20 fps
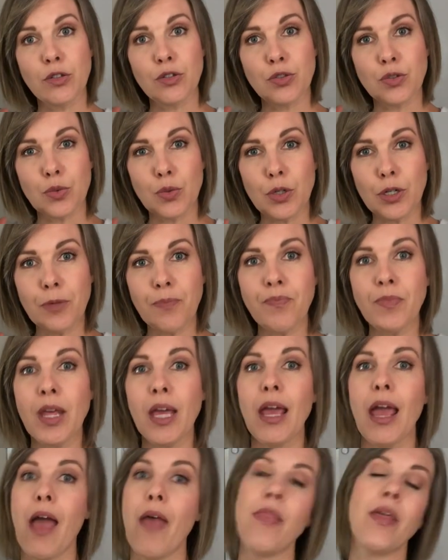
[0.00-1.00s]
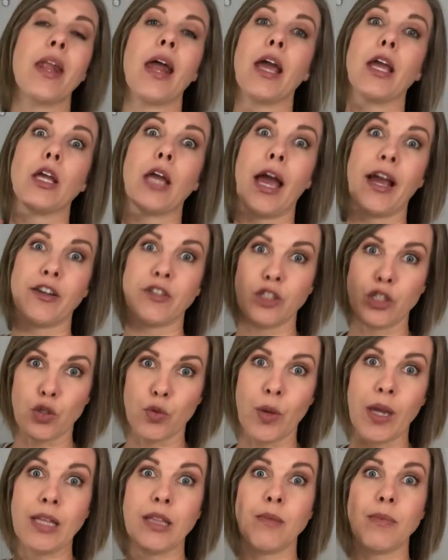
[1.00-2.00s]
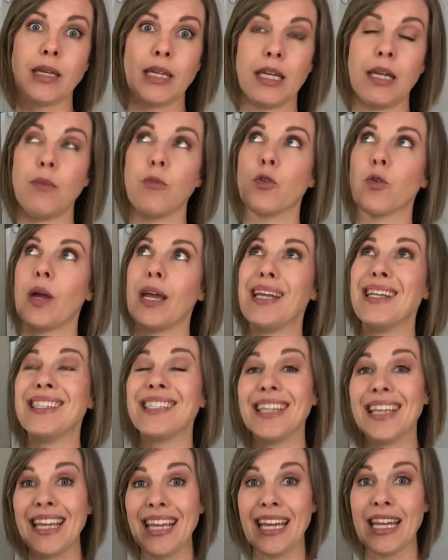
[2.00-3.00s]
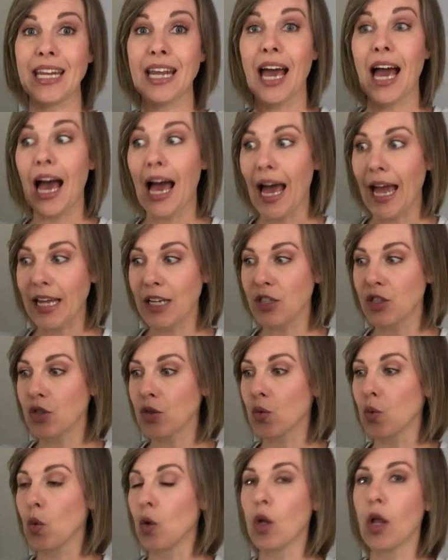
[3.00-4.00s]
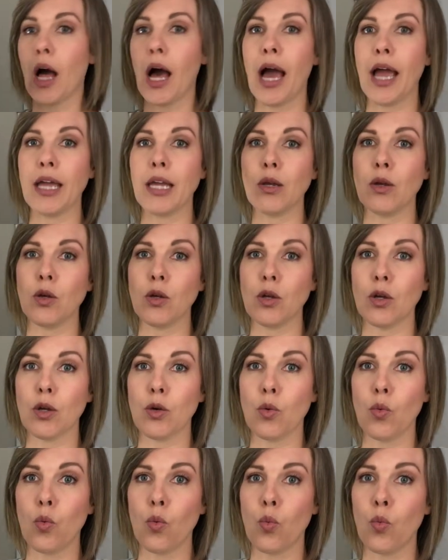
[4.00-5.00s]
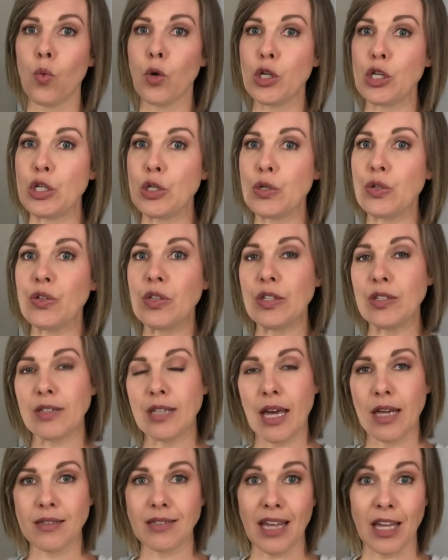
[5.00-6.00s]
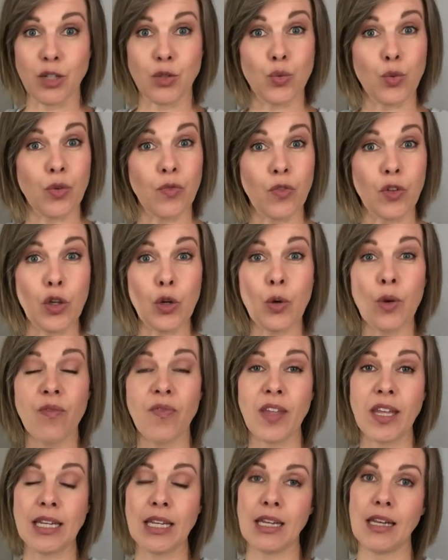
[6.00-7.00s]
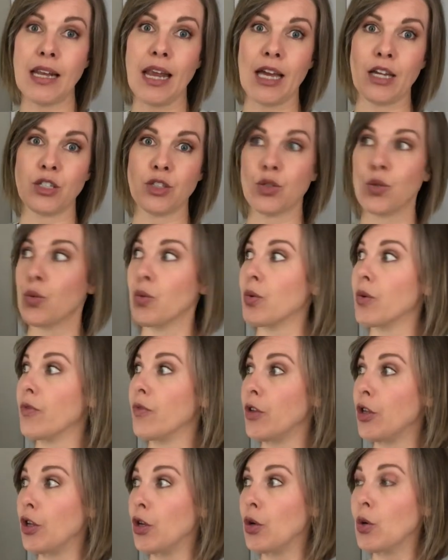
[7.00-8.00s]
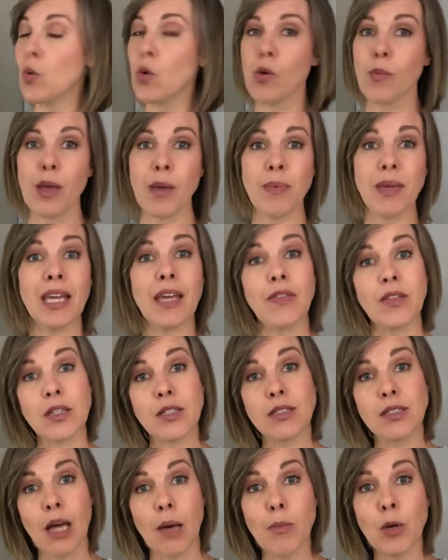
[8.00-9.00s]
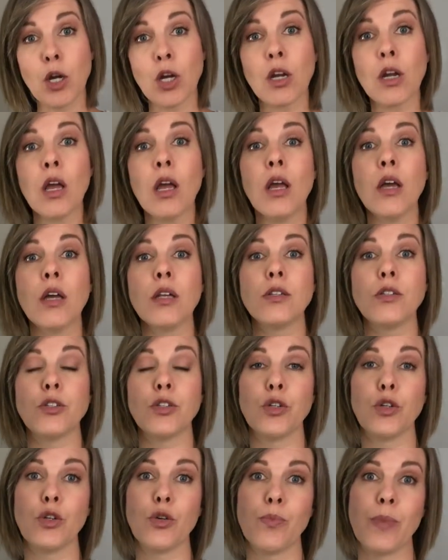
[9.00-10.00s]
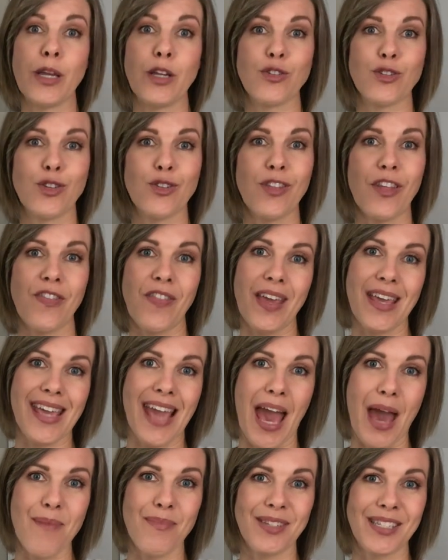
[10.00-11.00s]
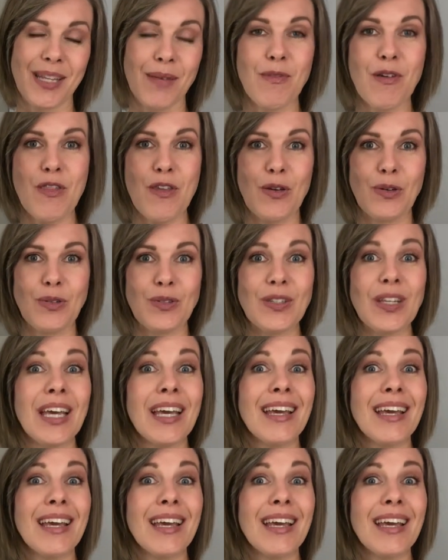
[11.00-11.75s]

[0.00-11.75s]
school, and then I actually grade them and keep grades in high school. I would use these tests as review if they needed extra review, or maybe in the summer to make sure that they kept some of those